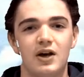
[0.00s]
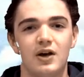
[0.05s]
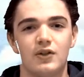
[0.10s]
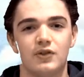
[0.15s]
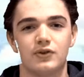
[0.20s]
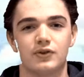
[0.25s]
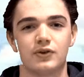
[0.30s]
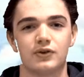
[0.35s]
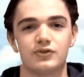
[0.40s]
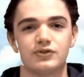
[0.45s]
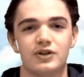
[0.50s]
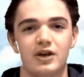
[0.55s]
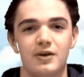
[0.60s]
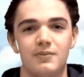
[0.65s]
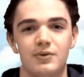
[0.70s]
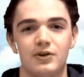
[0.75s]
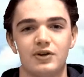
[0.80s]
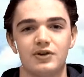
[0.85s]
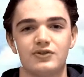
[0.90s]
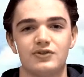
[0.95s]
The girls game
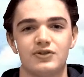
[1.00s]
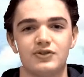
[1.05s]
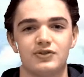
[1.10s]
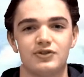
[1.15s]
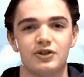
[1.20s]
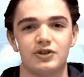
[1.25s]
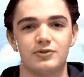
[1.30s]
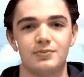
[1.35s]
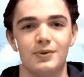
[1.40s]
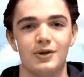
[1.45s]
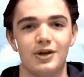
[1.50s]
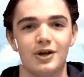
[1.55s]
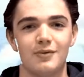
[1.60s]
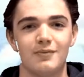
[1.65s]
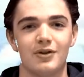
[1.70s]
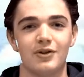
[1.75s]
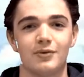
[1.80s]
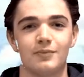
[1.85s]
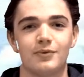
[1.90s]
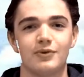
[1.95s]
begins at 6 p.m.
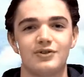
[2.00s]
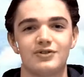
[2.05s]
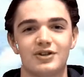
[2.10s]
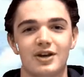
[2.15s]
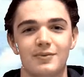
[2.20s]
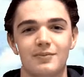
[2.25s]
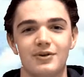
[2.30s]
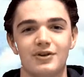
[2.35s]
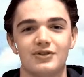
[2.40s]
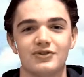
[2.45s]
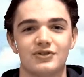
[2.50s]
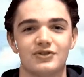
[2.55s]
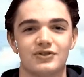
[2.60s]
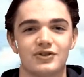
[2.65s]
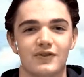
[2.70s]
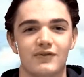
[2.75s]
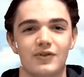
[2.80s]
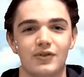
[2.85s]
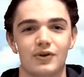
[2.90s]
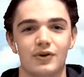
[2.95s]
and the boys game begins at
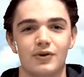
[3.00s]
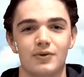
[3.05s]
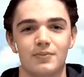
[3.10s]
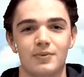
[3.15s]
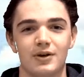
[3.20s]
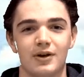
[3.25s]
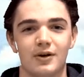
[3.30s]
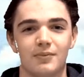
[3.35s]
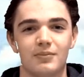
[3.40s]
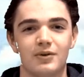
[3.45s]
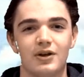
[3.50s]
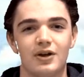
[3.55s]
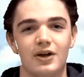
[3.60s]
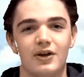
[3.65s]
7.30 p.m.